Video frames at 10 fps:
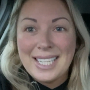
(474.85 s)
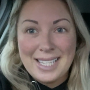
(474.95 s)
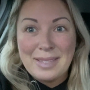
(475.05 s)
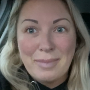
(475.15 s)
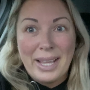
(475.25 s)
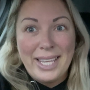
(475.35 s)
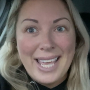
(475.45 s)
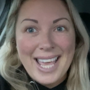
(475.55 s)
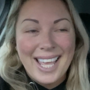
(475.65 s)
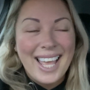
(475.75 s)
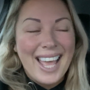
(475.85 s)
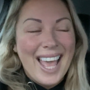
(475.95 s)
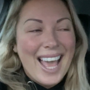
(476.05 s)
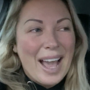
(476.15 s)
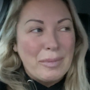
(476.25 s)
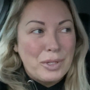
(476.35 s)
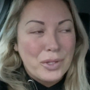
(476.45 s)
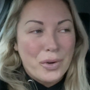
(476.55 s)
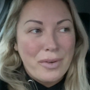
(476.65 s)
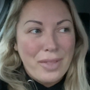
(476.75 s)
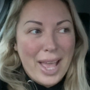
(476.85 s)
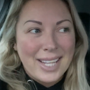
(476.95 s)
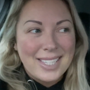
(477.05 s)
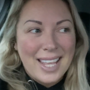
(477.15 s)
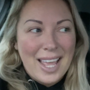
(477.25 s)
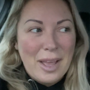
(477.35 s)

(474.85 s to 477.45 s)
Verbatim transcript: is my year. I'm sure of that.